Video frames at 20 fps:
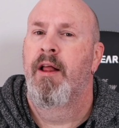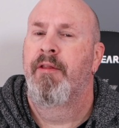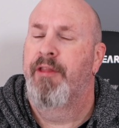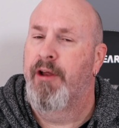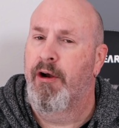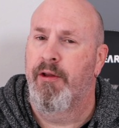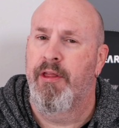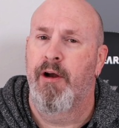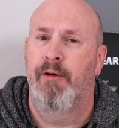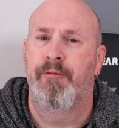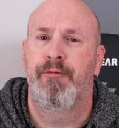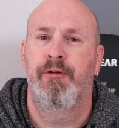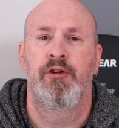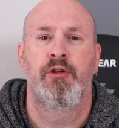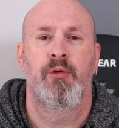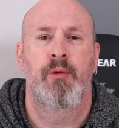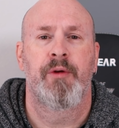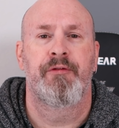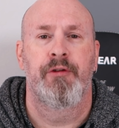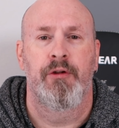They're there for
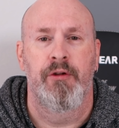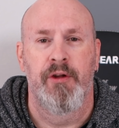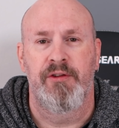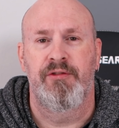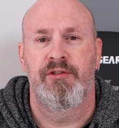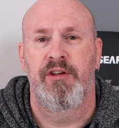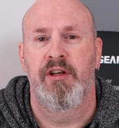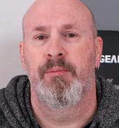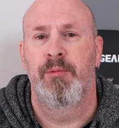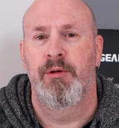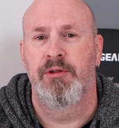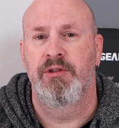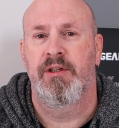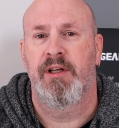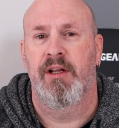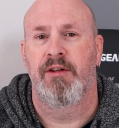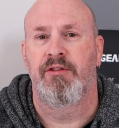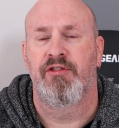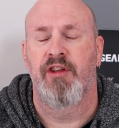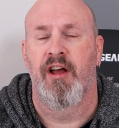doing, for listening to
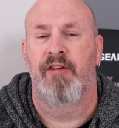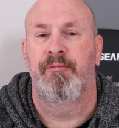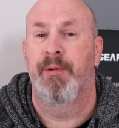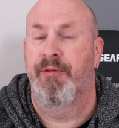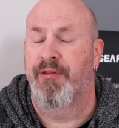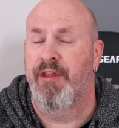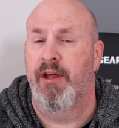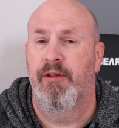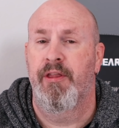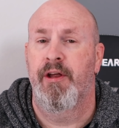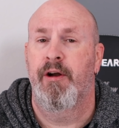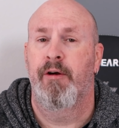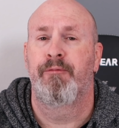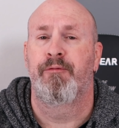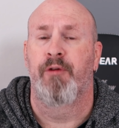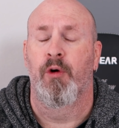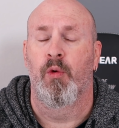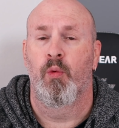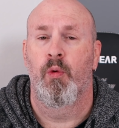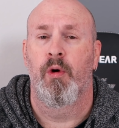music and stuff, but they're there
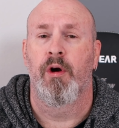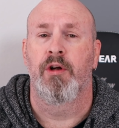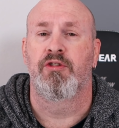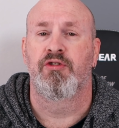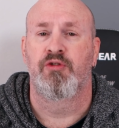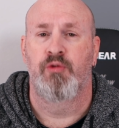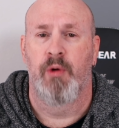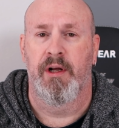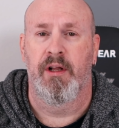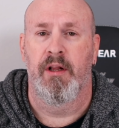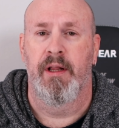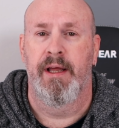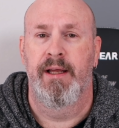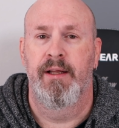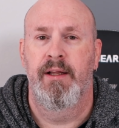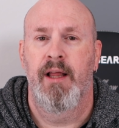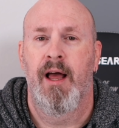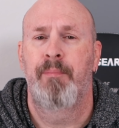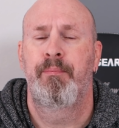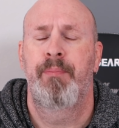for work strictly.
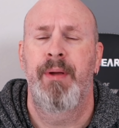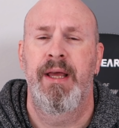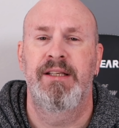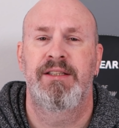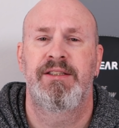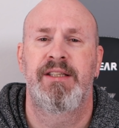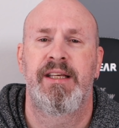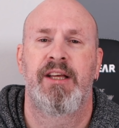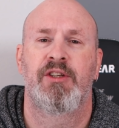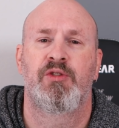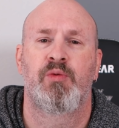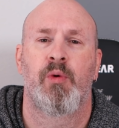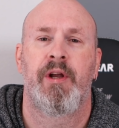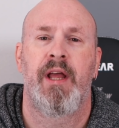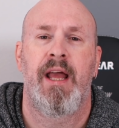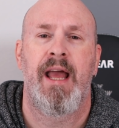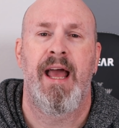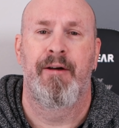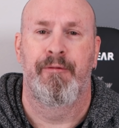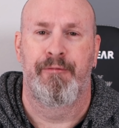A PC is where
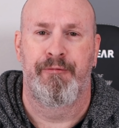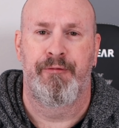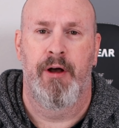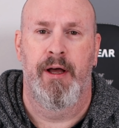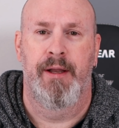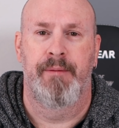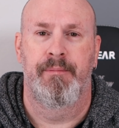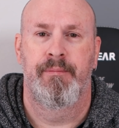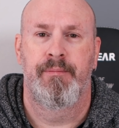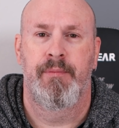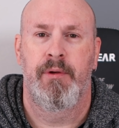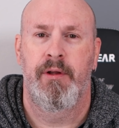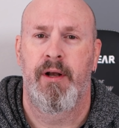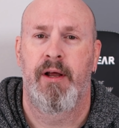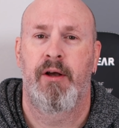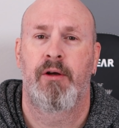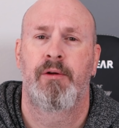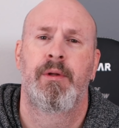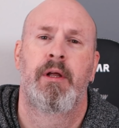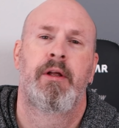you have fun. You
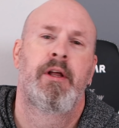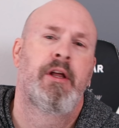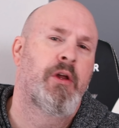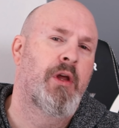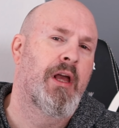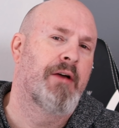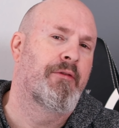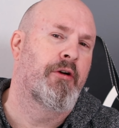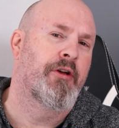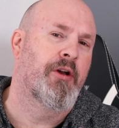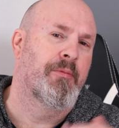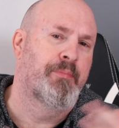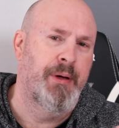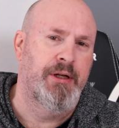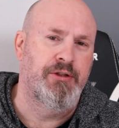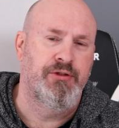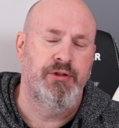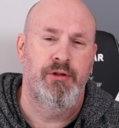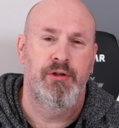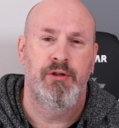know, you have all your
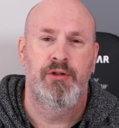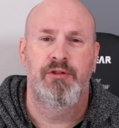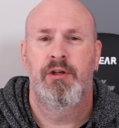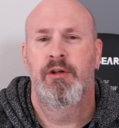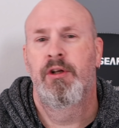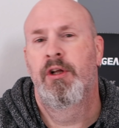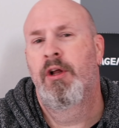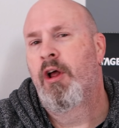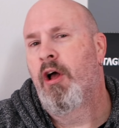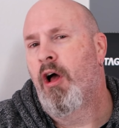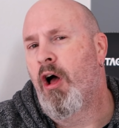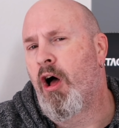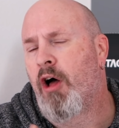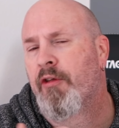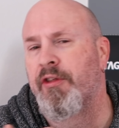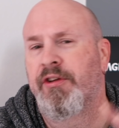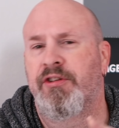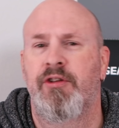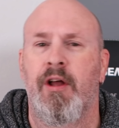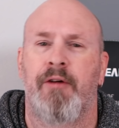pictures,
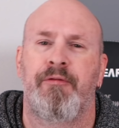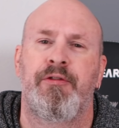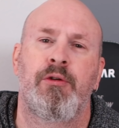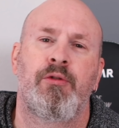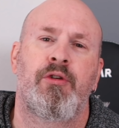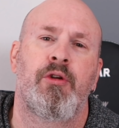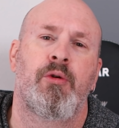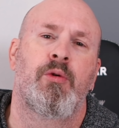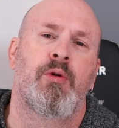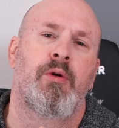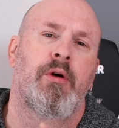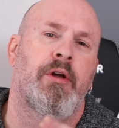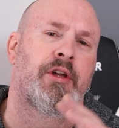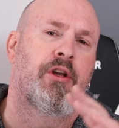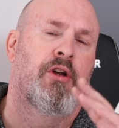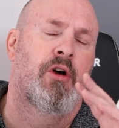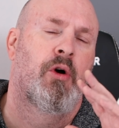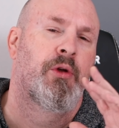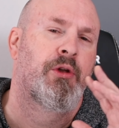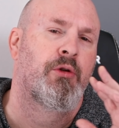all the stuff you do,
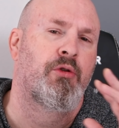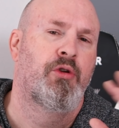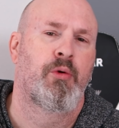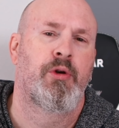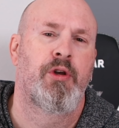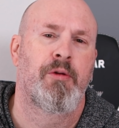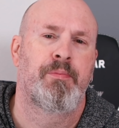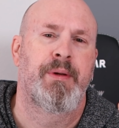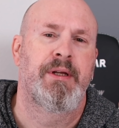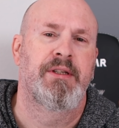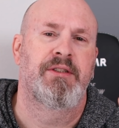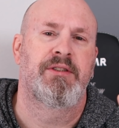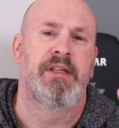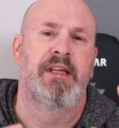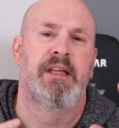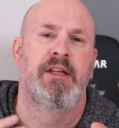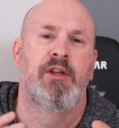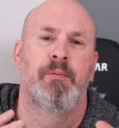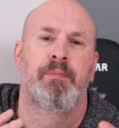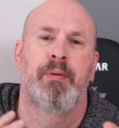you know, you do on your
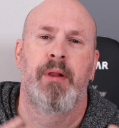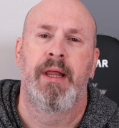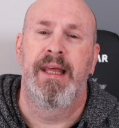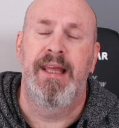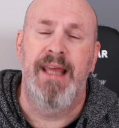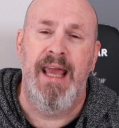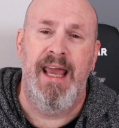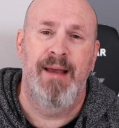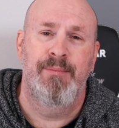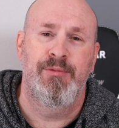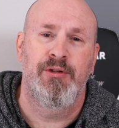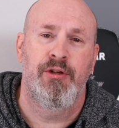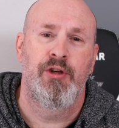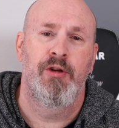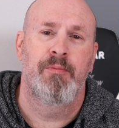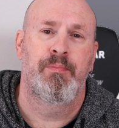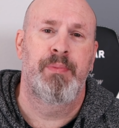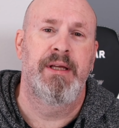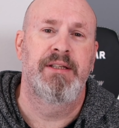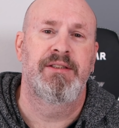PC. You play games on
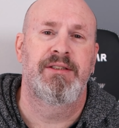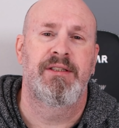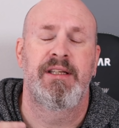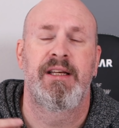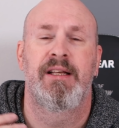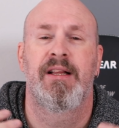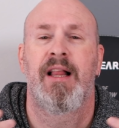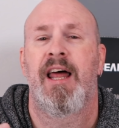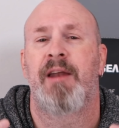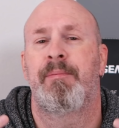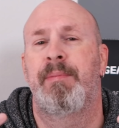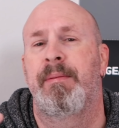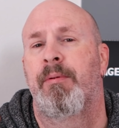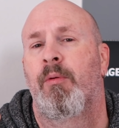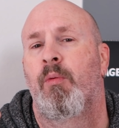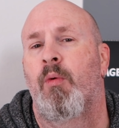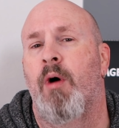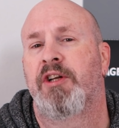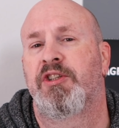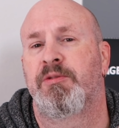your PC. A lot of
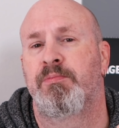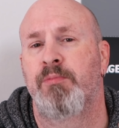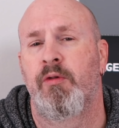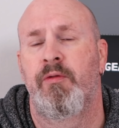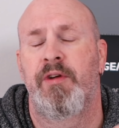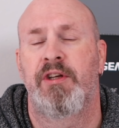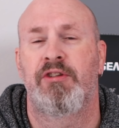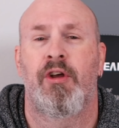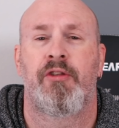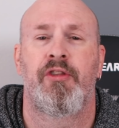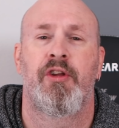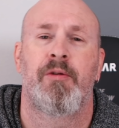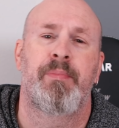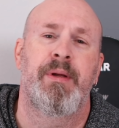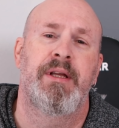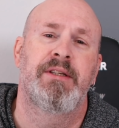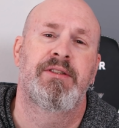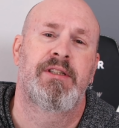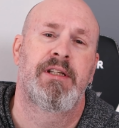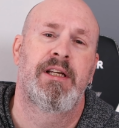people watch movies on their
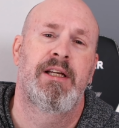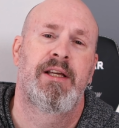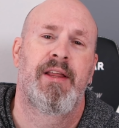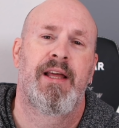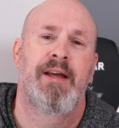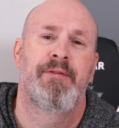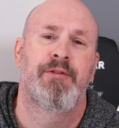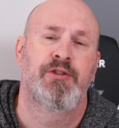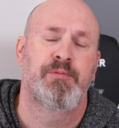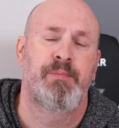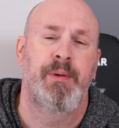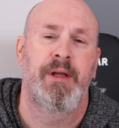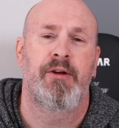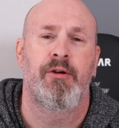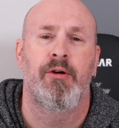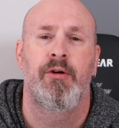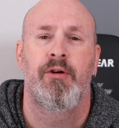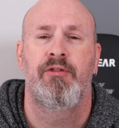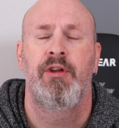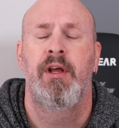PC. They have their
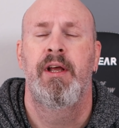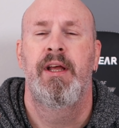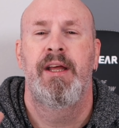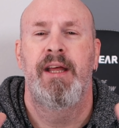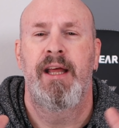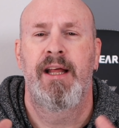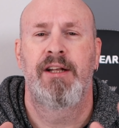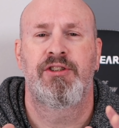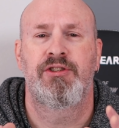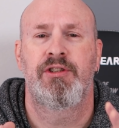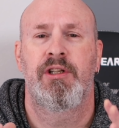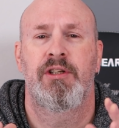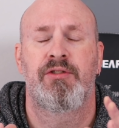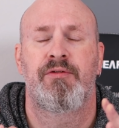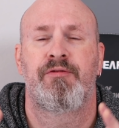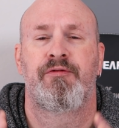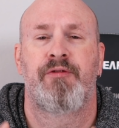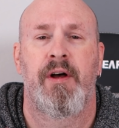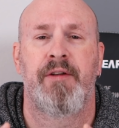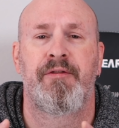speakers. It's
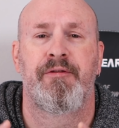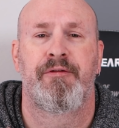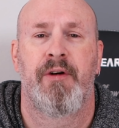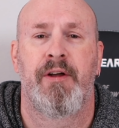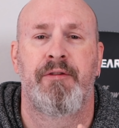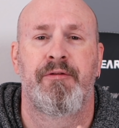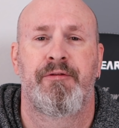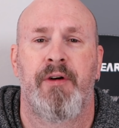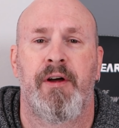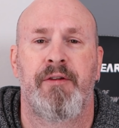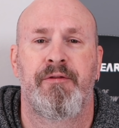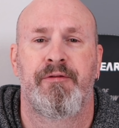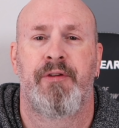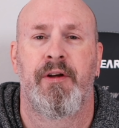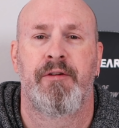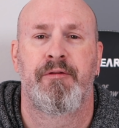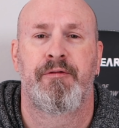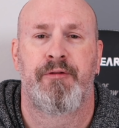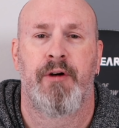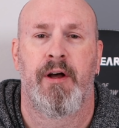just fun, fun, fun,
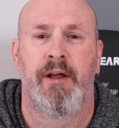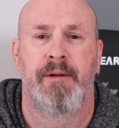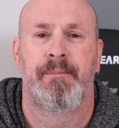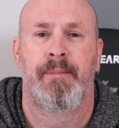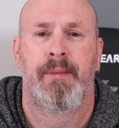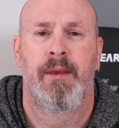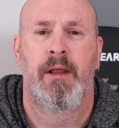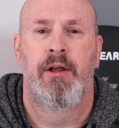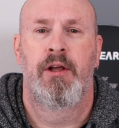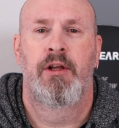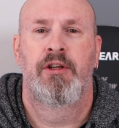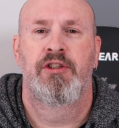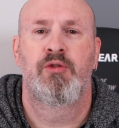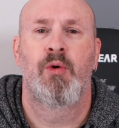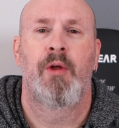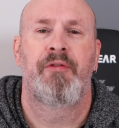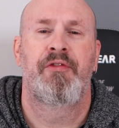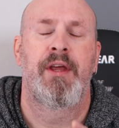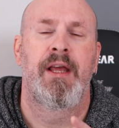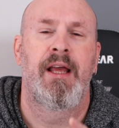fun, fun.
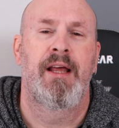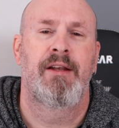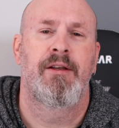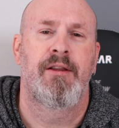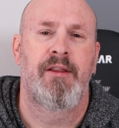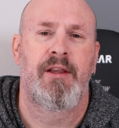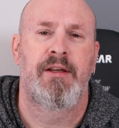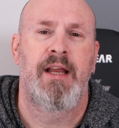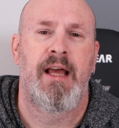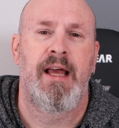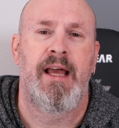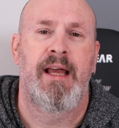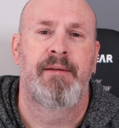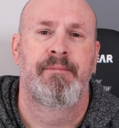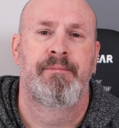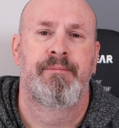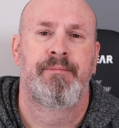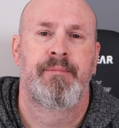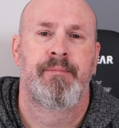So at the end of the day,